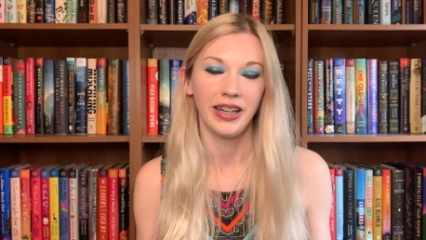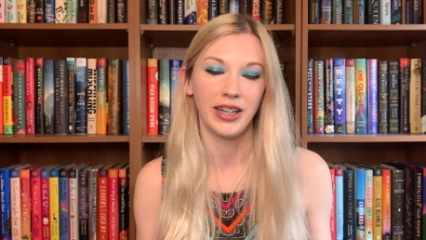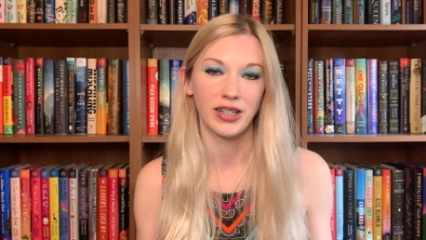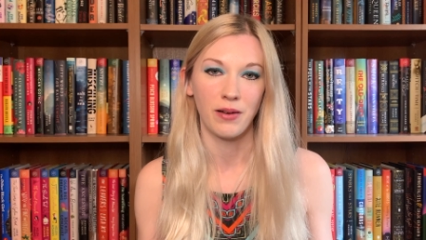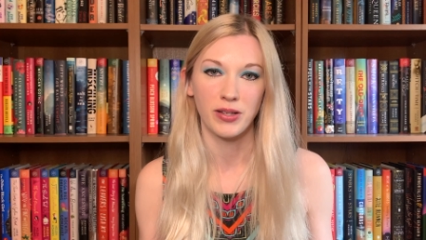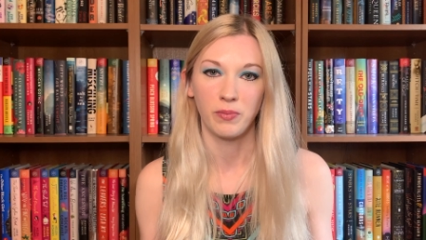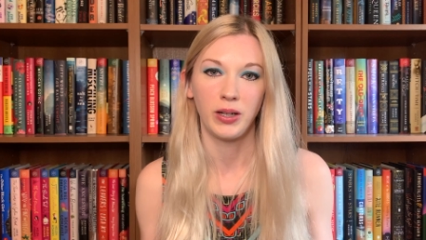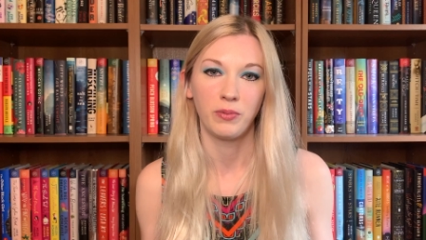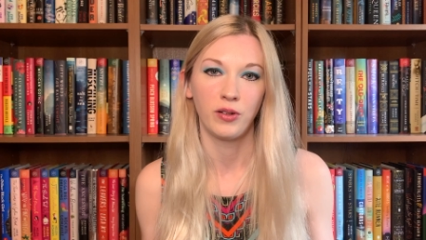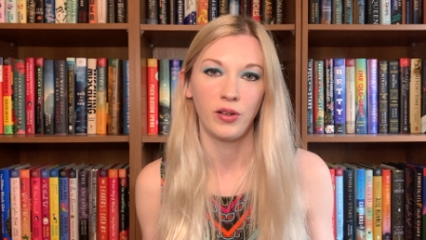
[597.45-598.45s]
He describes the
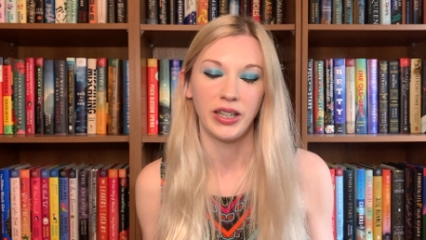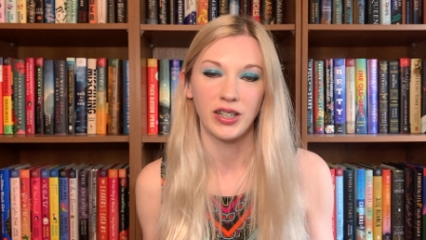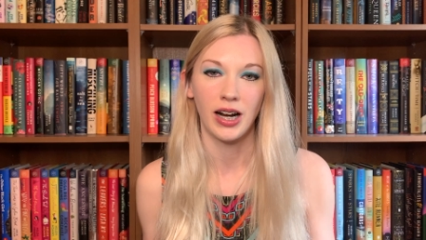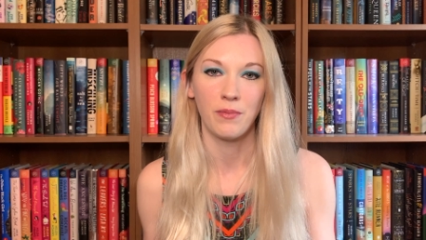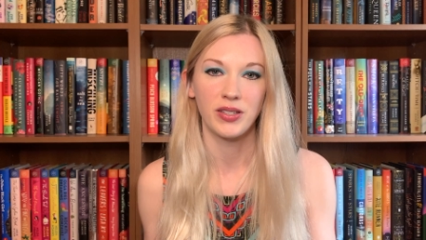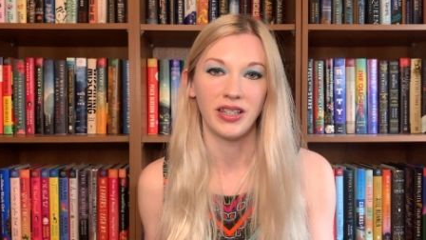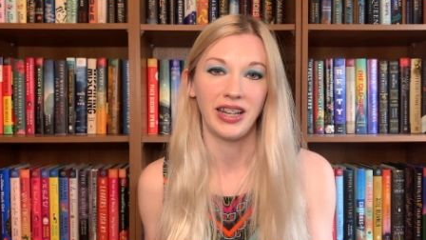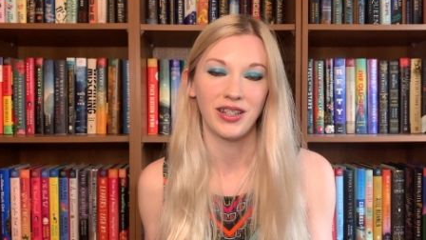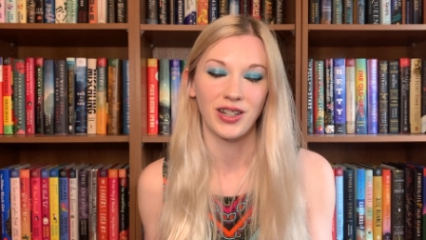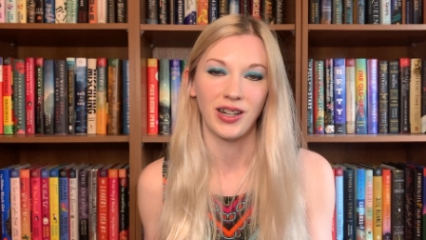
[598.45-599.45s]
people, he describes the
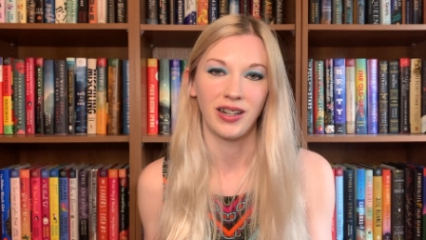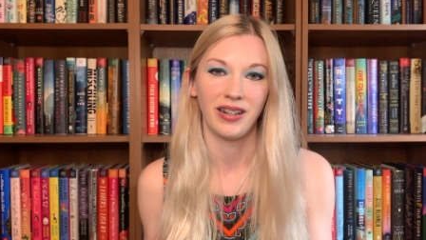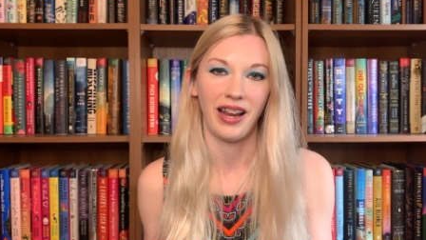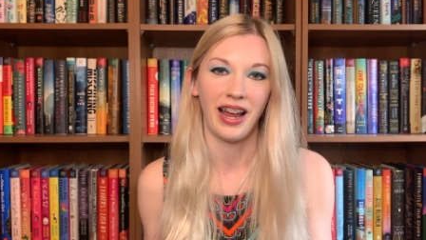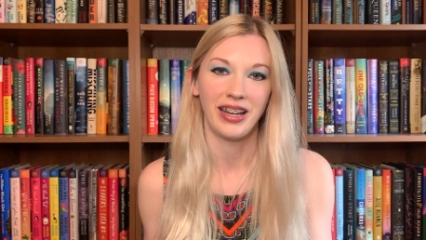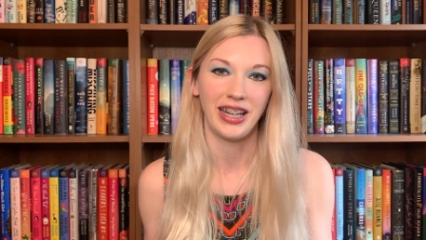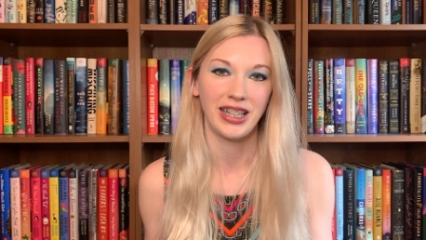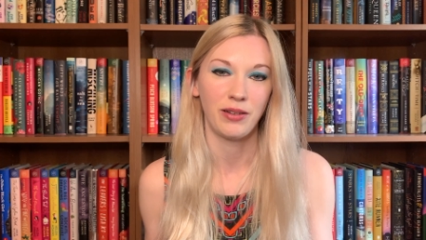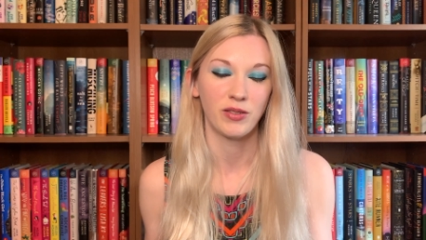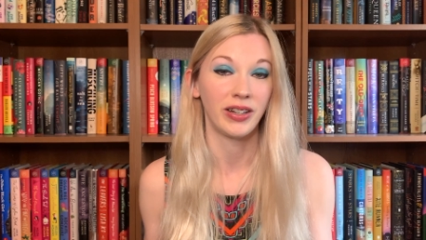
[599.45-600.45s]
nature, and he
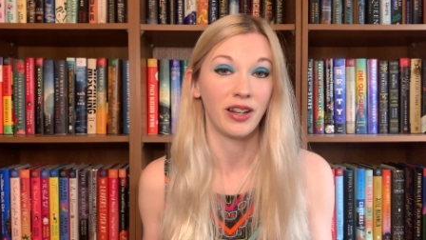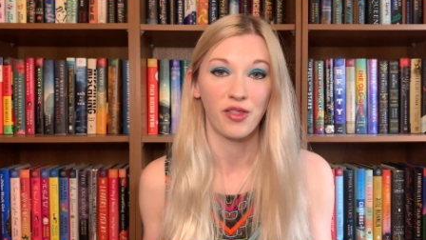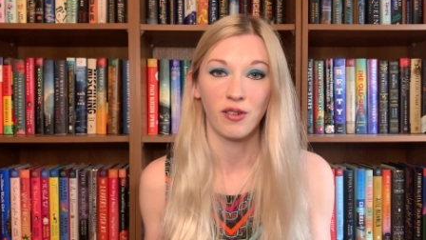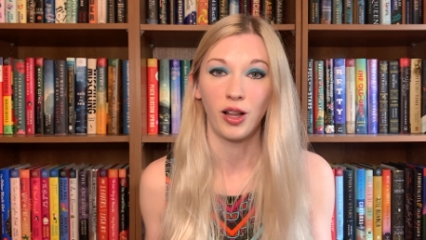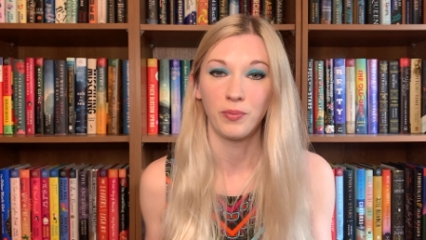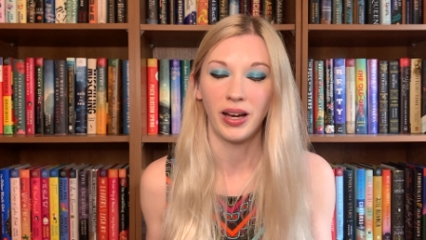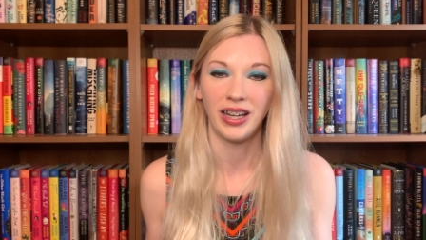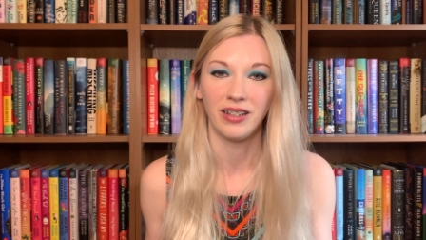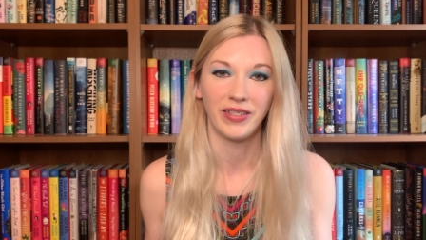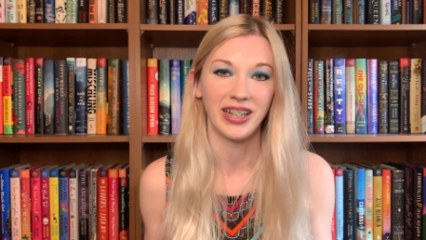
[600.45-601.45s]
seems very enthralled by it and very